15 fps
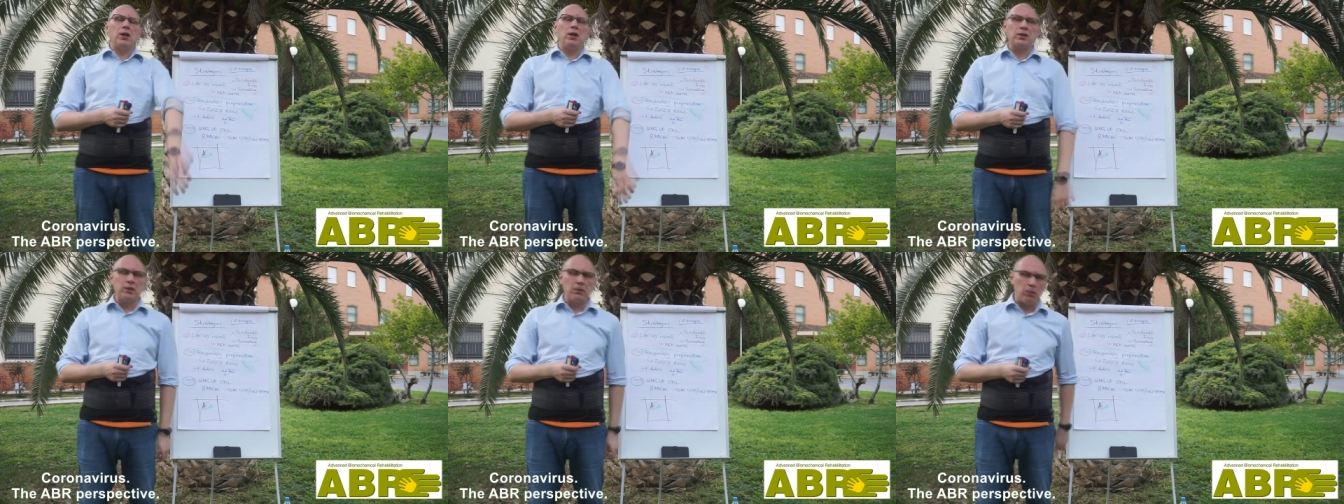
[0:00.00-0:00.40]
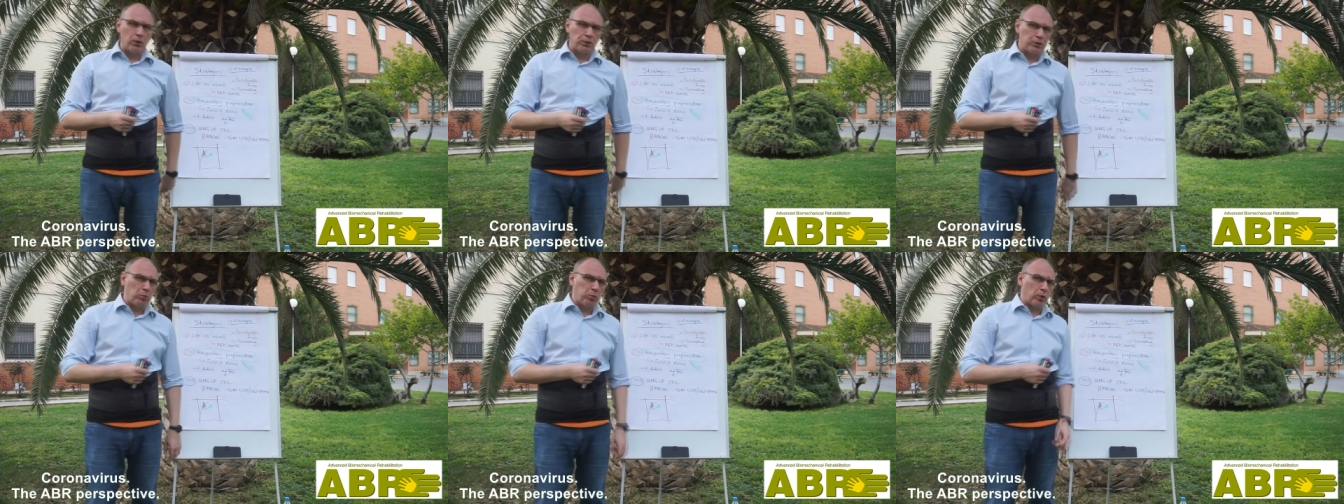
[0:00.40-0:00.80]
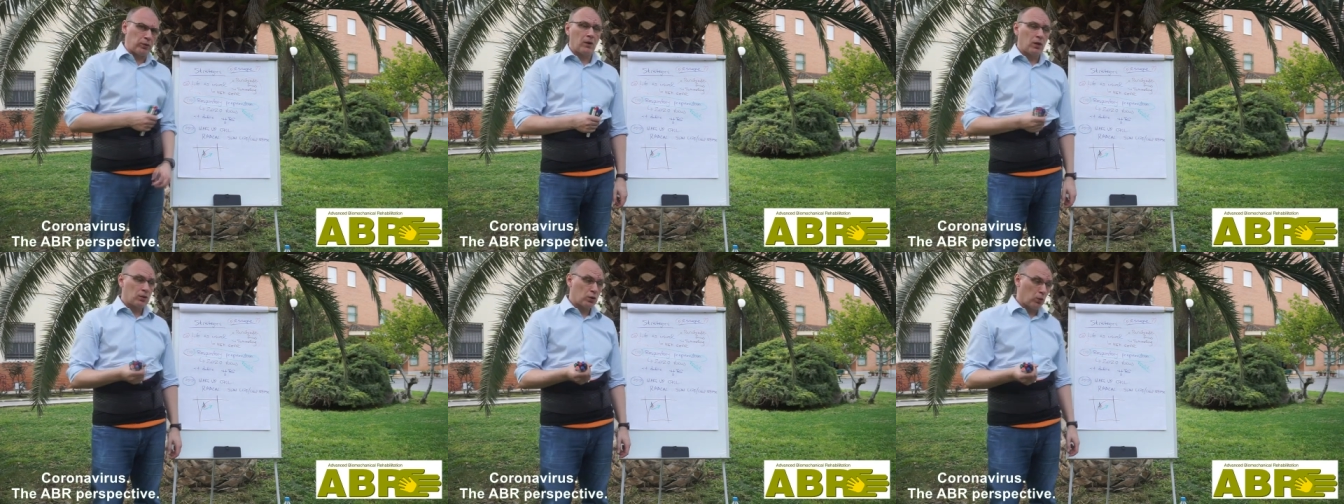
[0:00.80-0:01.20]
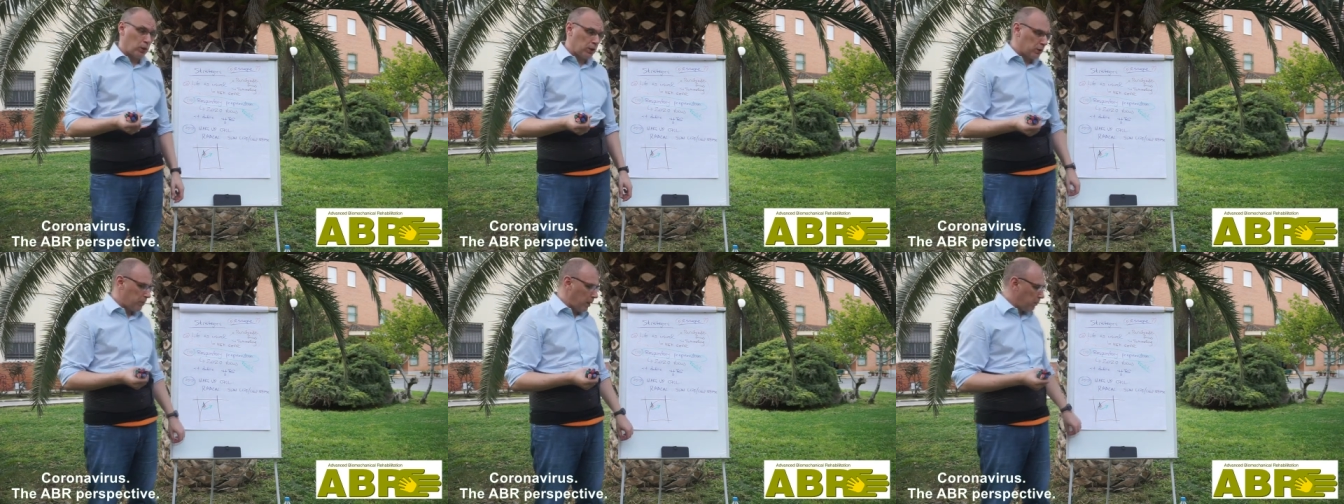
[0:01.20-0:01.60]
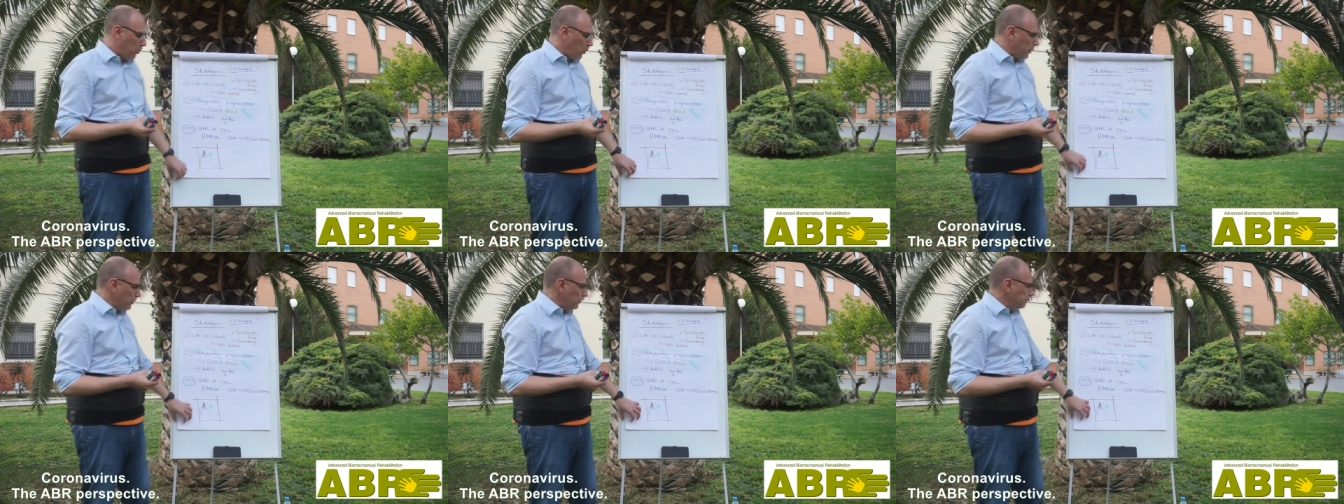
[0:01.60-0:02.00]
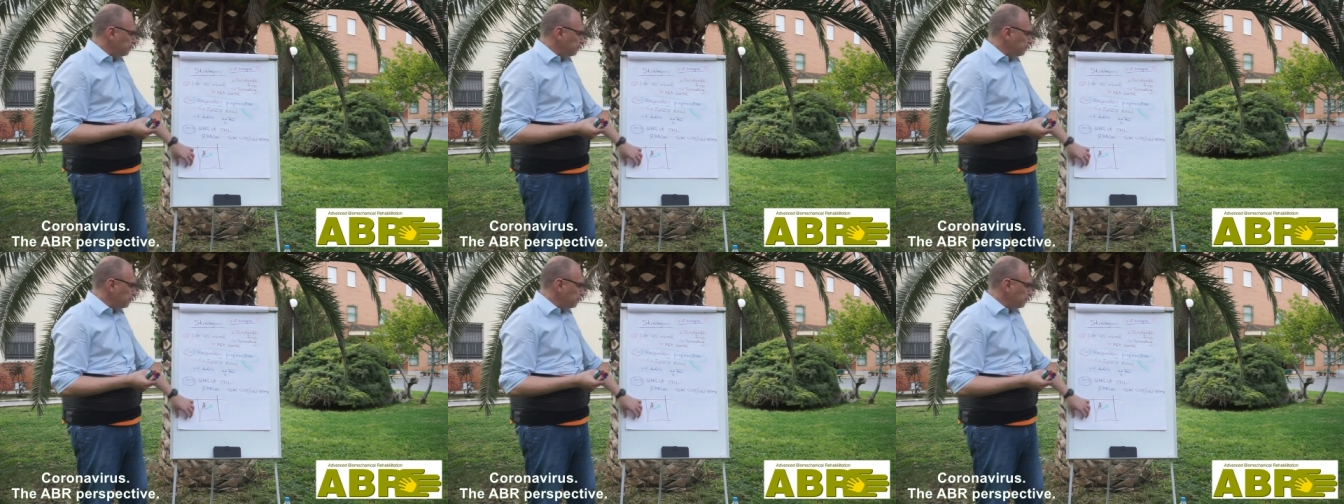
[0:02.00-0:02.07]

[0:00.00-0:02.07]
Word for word: is the most important. So what is my point?